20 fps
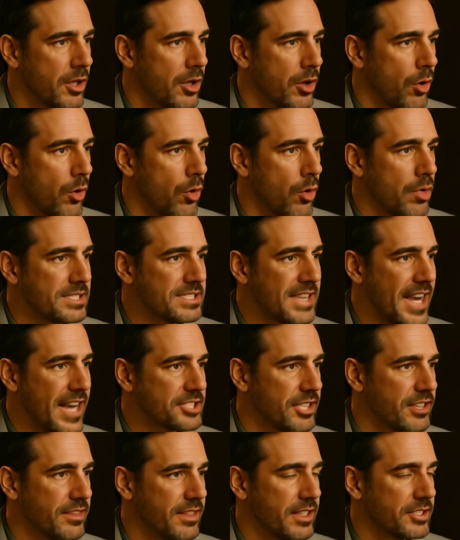or
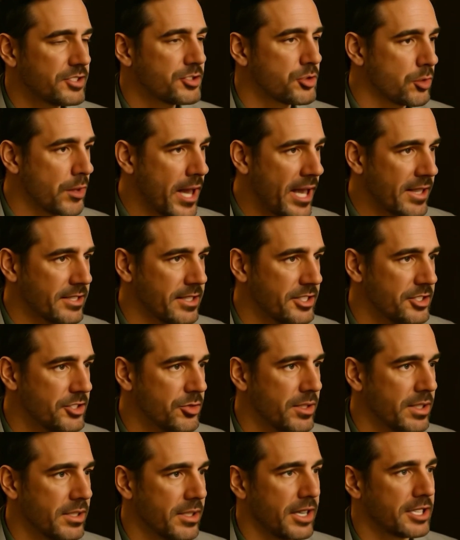attaching things directly to
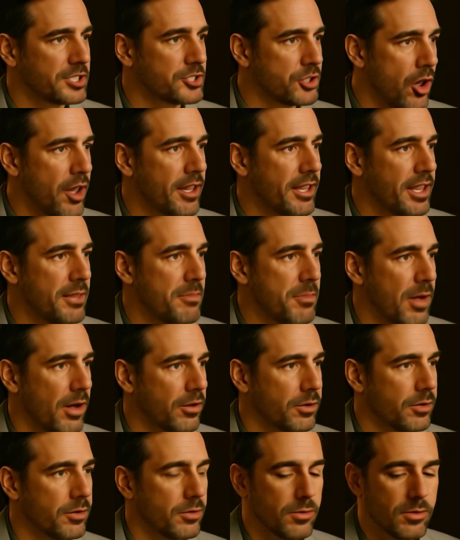it, like a targeting
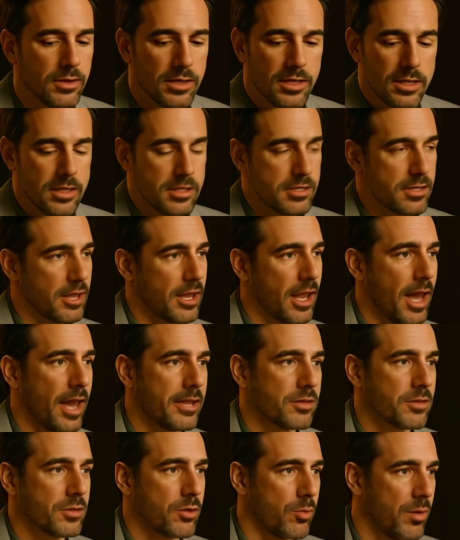molecule, to guide
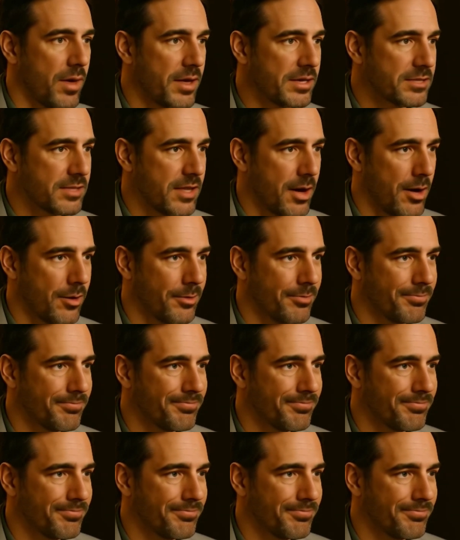it to the right cell.